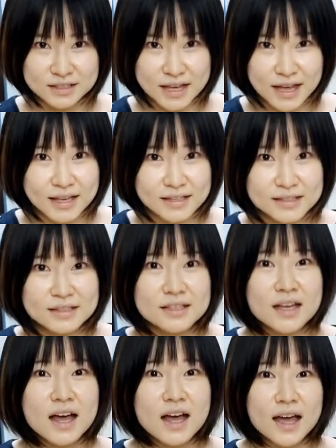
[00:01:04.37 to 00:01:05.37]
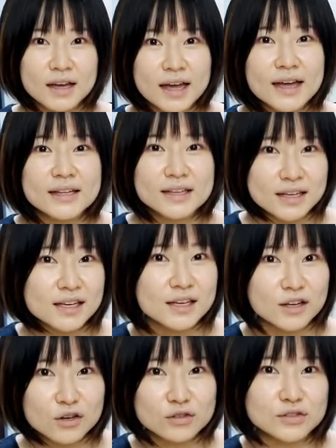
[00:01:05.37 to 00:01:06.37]
set, and it
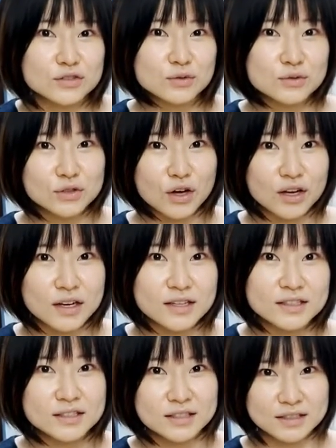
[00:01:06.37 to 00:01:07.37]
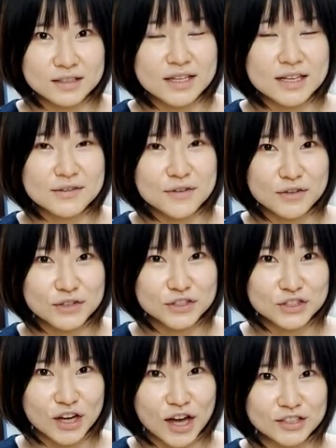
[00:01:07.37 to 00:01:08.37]
includes $2
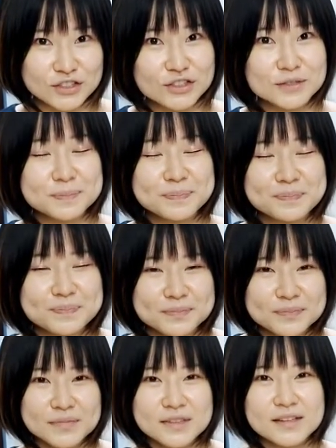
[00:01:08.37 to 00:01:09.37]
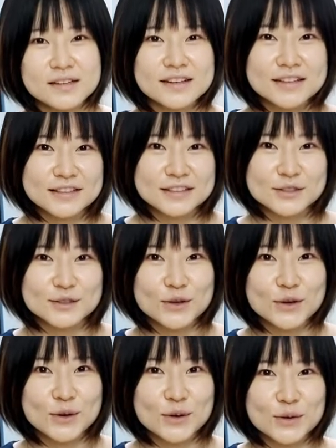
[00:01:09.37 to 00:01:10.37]
delivery charge.
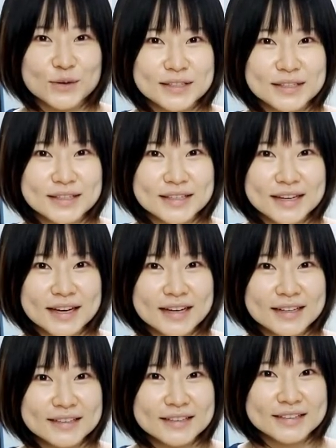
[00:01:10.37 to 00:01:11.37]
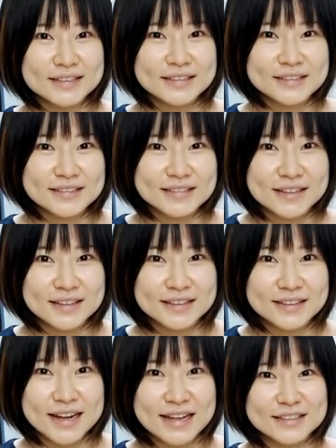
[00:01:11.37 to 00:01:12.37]
So yeah,
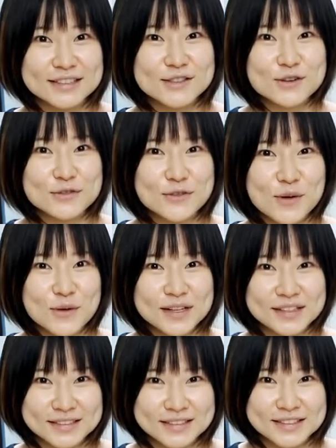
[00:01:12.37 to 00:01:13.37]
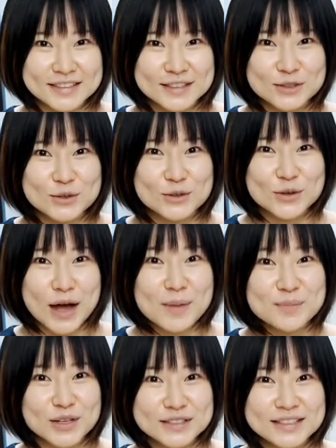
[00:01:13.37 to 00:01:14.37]
let's look forward to
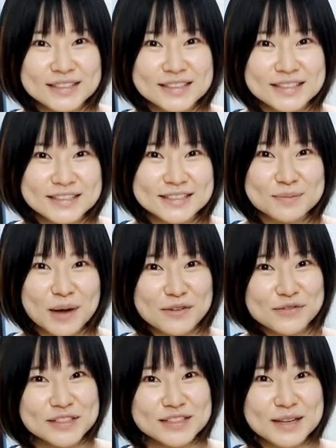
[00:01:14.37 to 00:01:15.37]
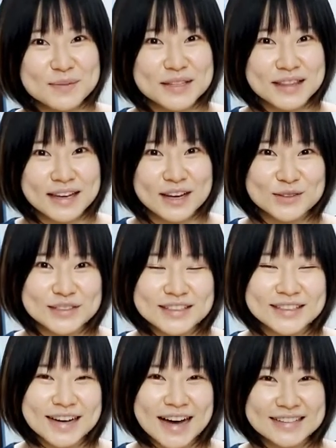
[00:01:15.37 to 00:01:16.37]
unboxing this. But first, let me take out
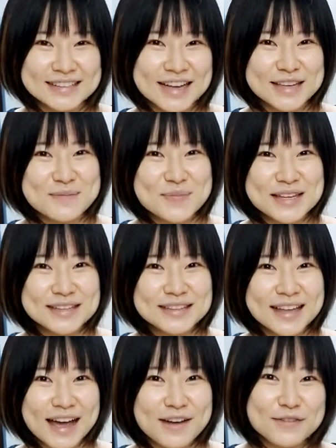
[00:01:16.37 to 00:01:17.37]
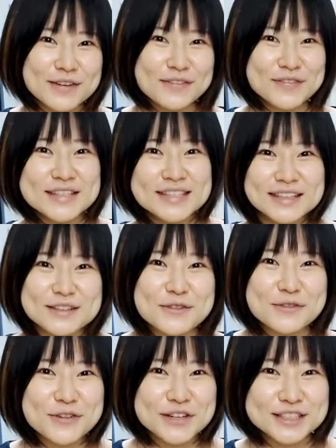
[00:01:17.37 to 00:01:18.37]
the acai pin that I've left inside the
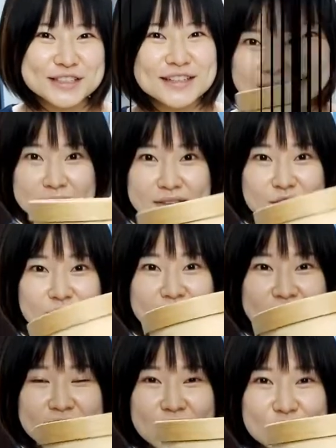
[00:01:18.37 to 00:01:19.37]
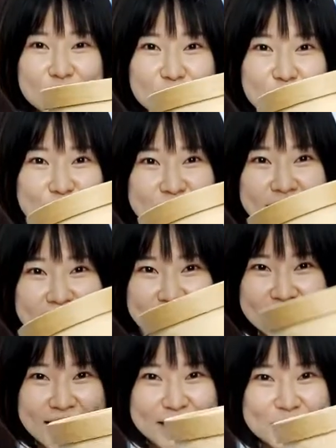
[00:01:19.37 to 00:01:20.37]
fridge. So this is how the frozen
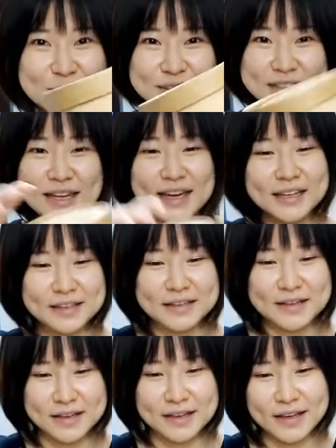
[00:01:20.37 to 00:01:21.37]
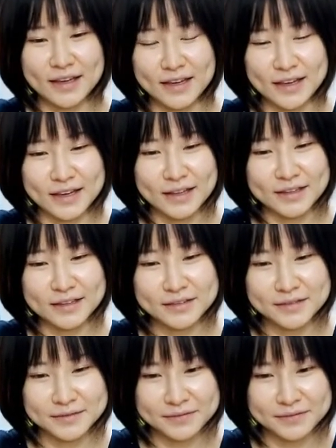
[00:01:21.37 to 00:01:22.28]
acai looks like, and